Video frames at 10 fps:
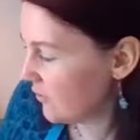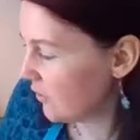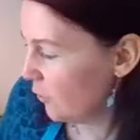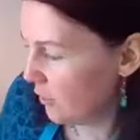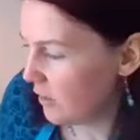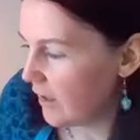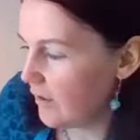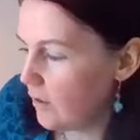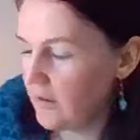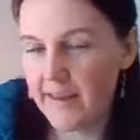So,
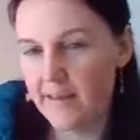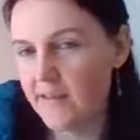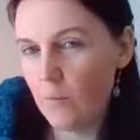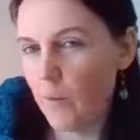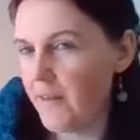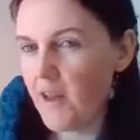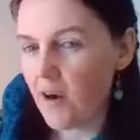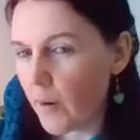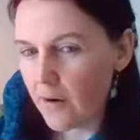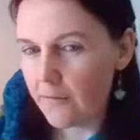like I say, whether
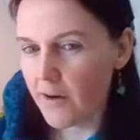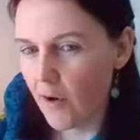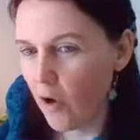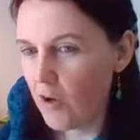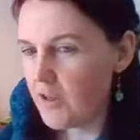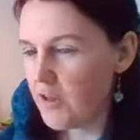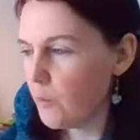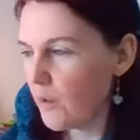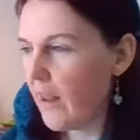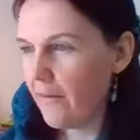you're aware of it or not,
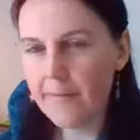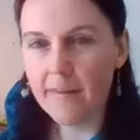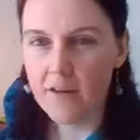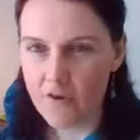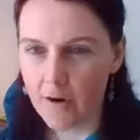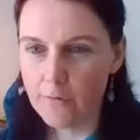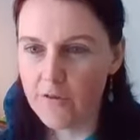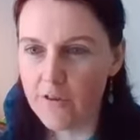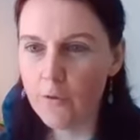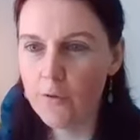you will have things
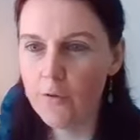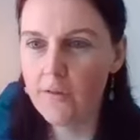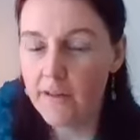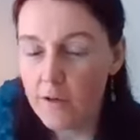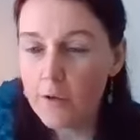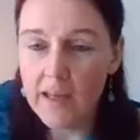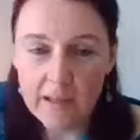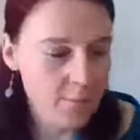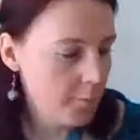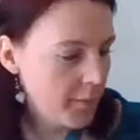around you that you
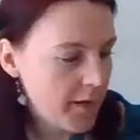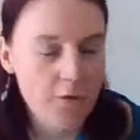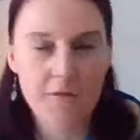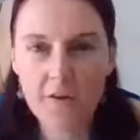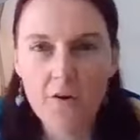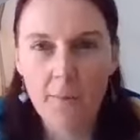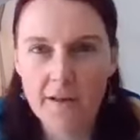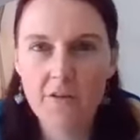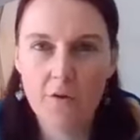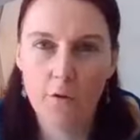keep because they
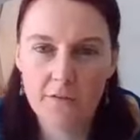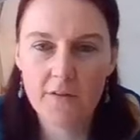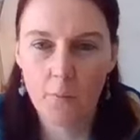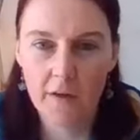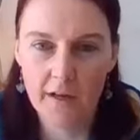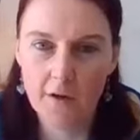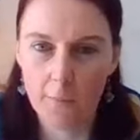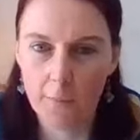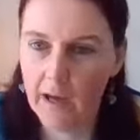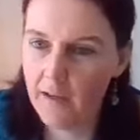remind you of someone in
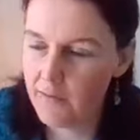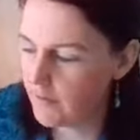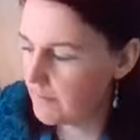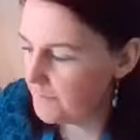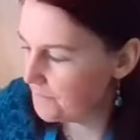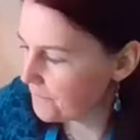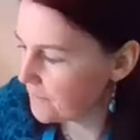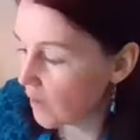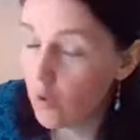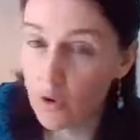your past
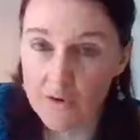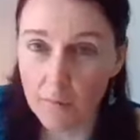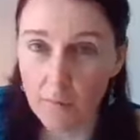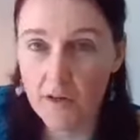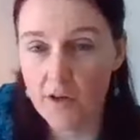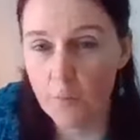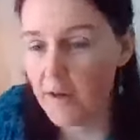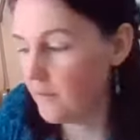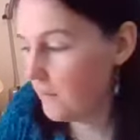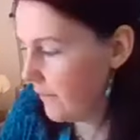or someone in your
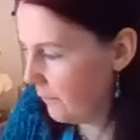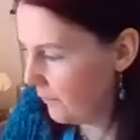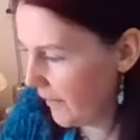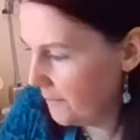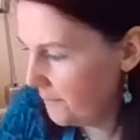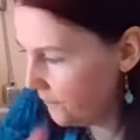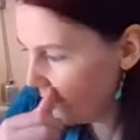present family.